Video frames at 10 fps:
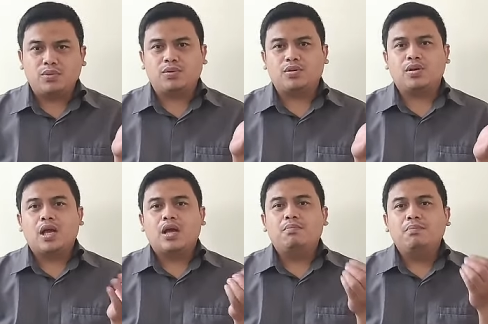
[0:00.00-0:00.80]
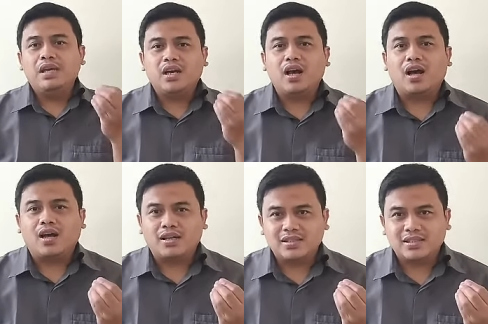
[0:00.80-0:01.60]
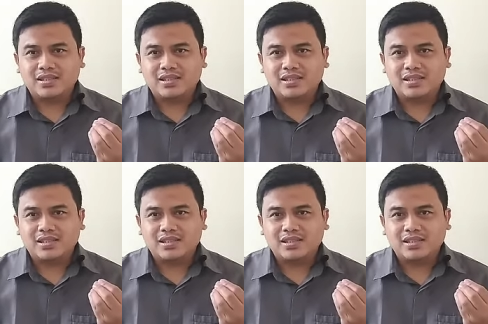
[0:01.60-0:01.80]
book because